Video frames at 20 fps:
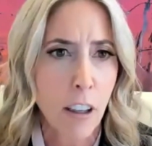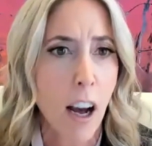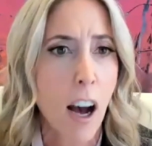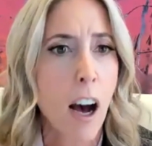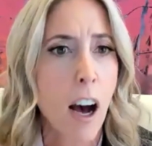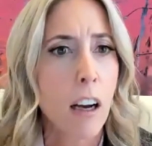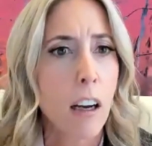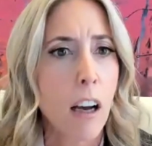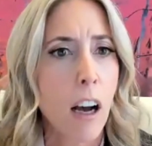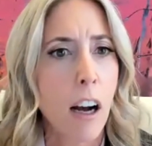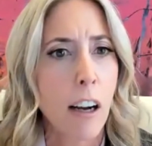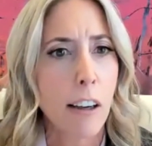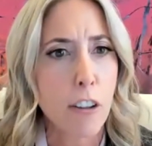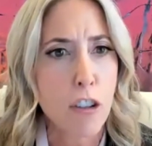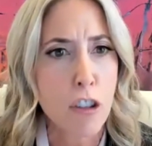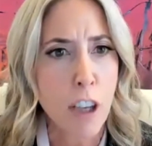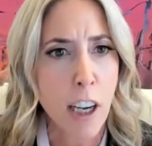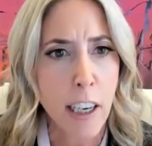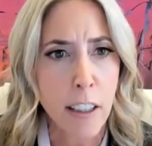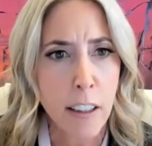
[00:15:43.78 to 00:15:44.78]
Hong Kong,
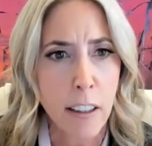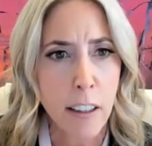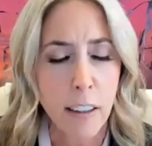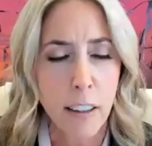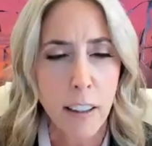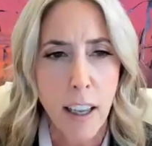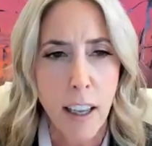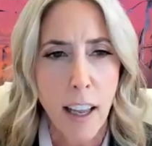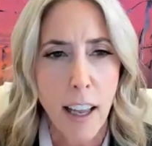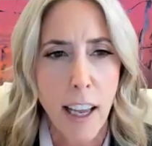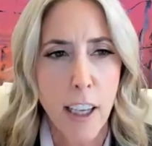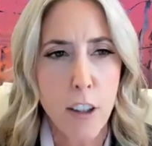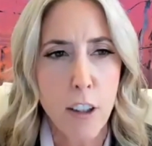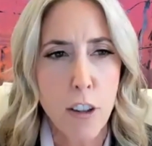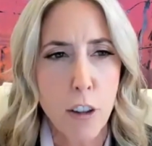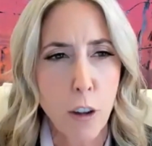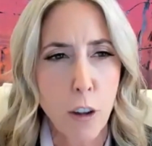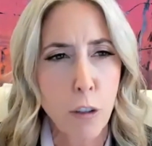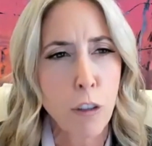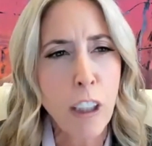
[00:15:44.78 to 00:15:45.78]
China. And
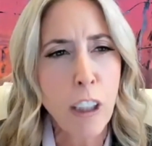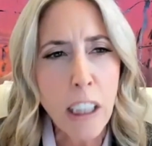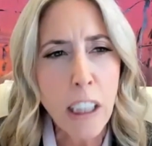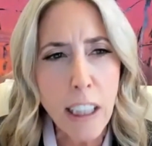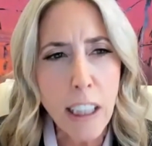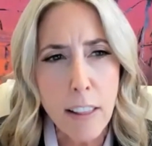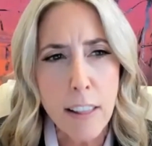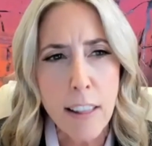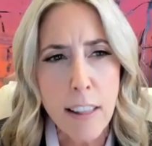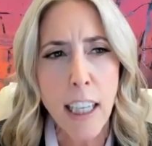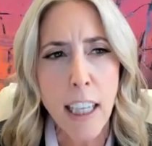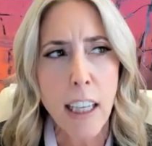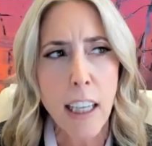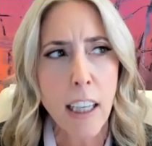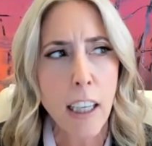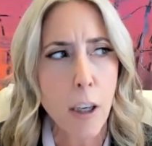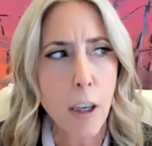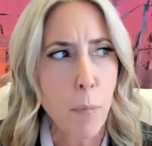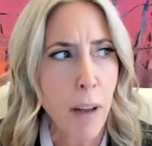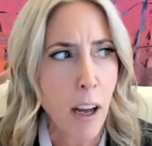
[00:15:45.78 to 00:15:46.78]
so really
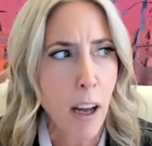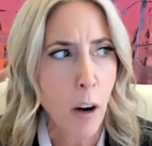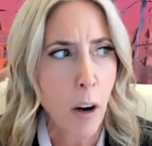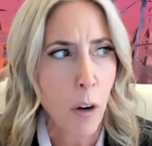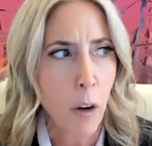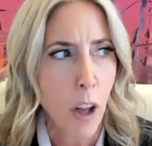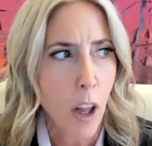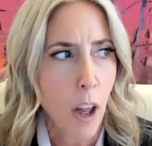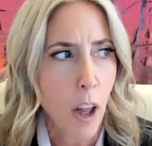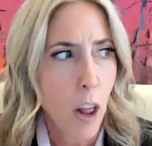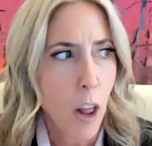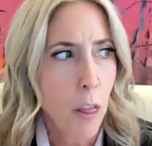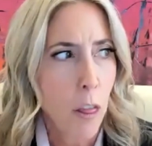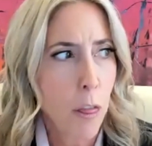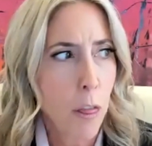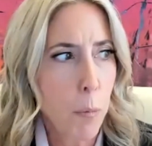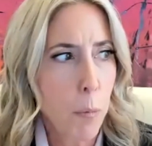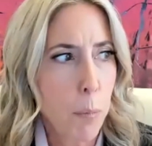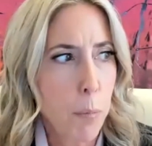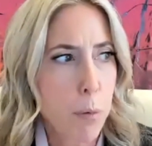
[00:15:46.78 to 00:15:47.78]
thinking about
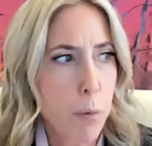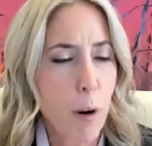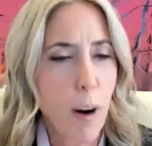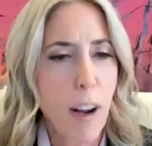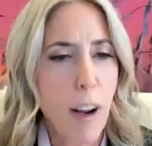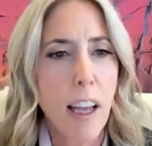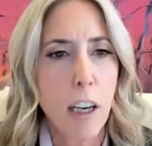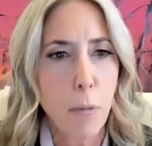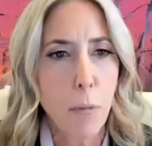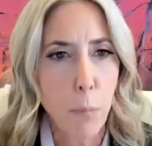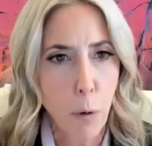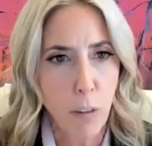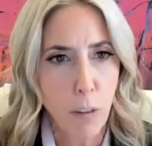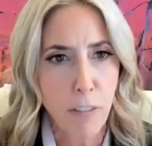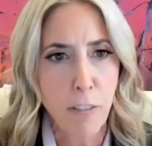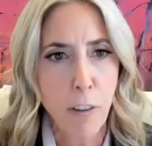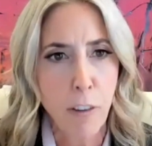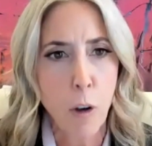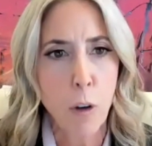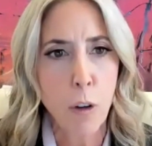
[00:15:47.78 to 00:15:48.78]
the brand
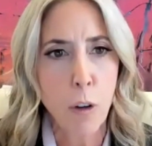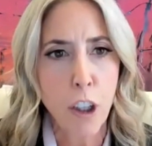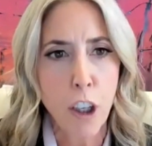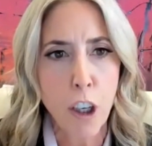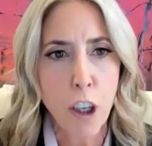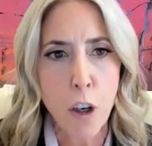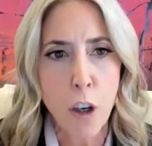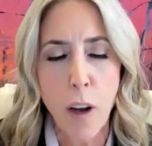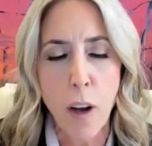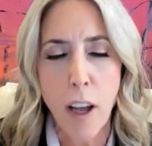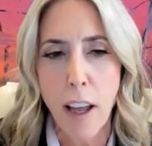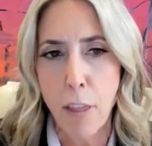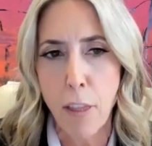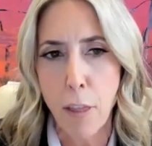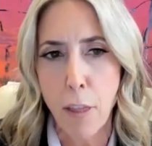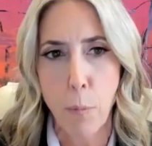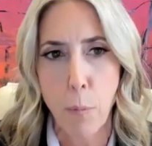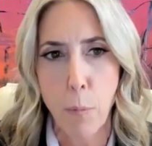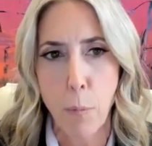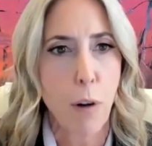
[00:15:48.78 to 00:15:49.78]
portfolio and
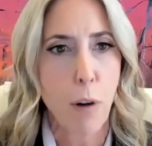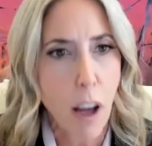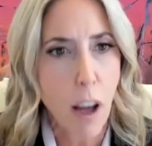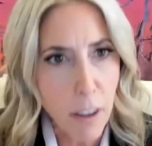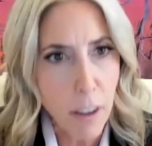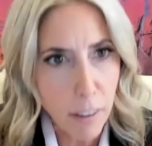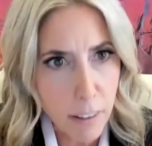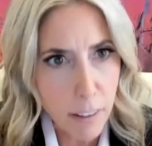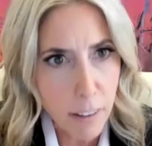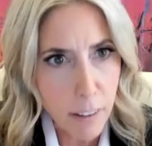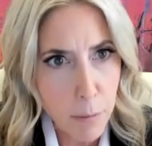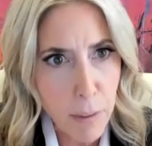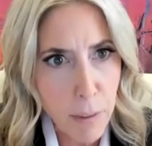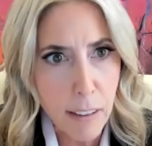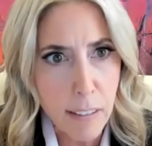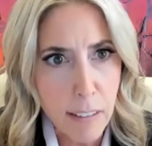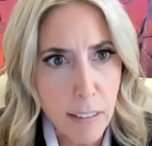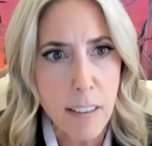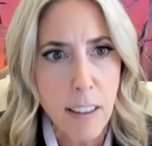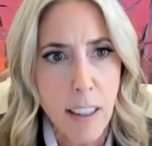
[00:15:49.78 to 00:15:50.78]
the product
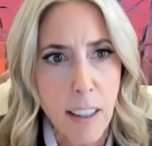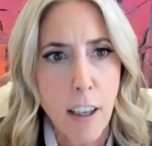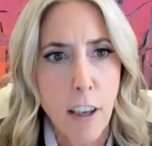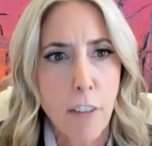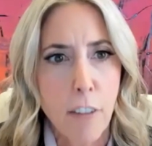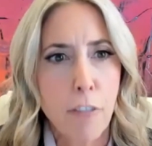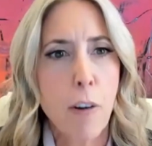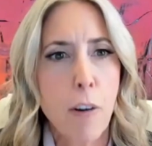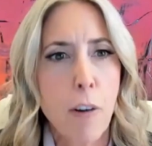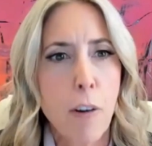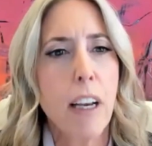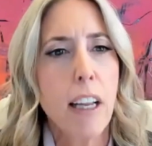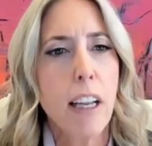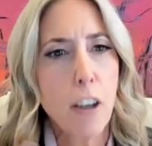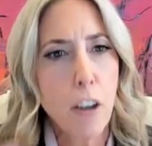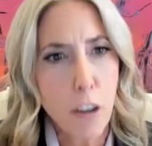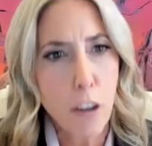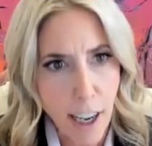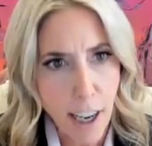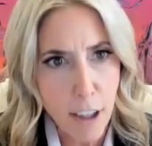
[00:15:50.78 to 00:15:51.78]
mix from an
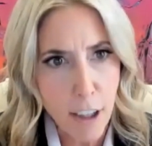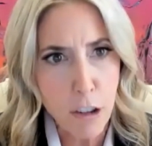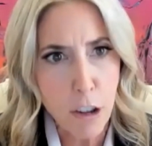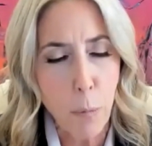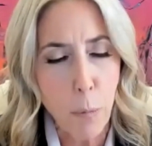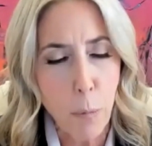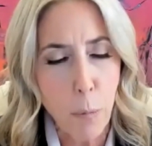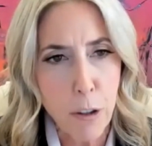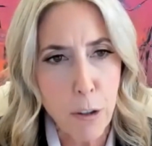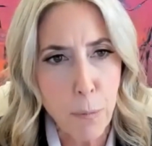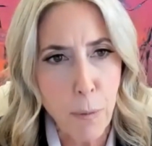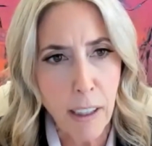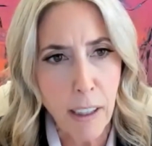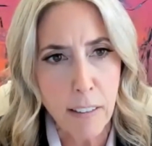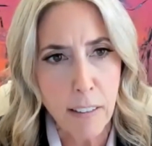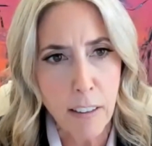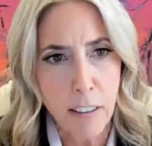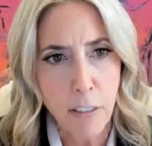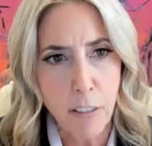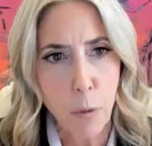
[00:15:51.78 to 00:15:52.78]
international
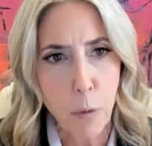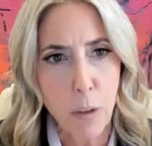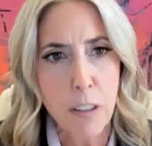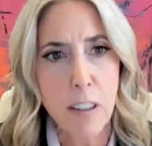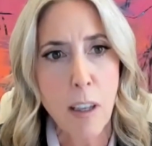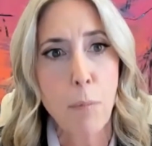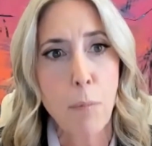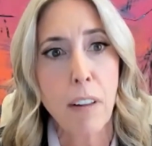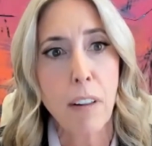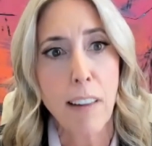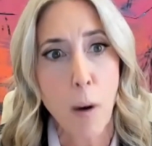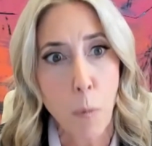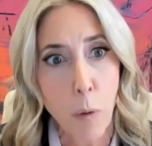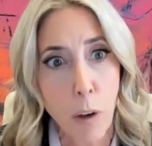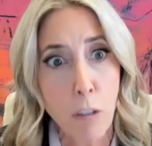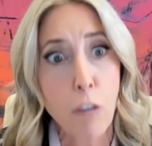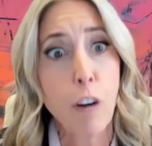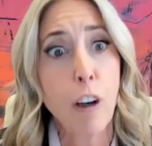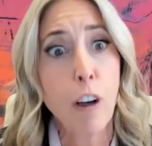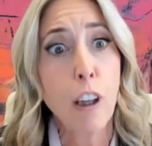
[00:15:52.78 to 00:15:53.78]
perspective was something that
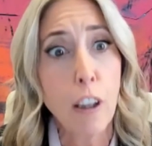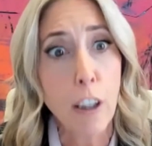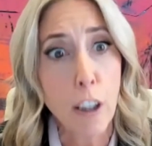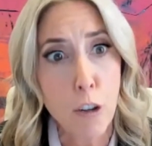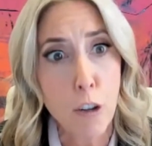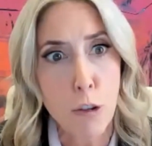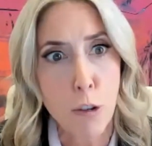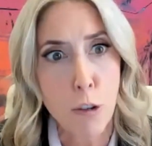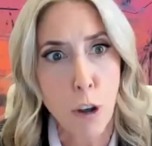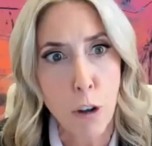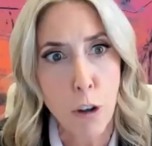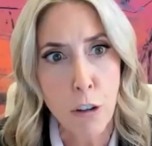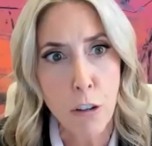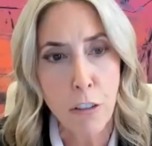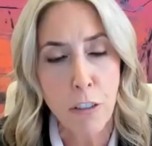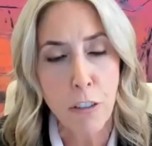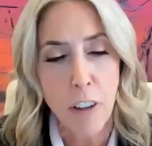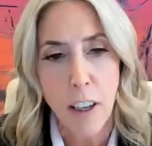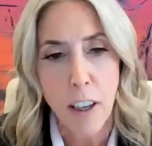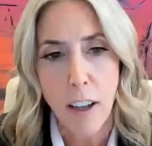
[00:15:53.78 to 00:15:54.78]
we really
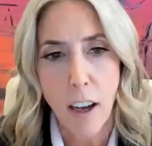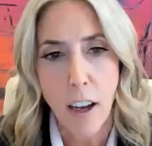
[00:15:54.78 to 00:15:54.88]
drove.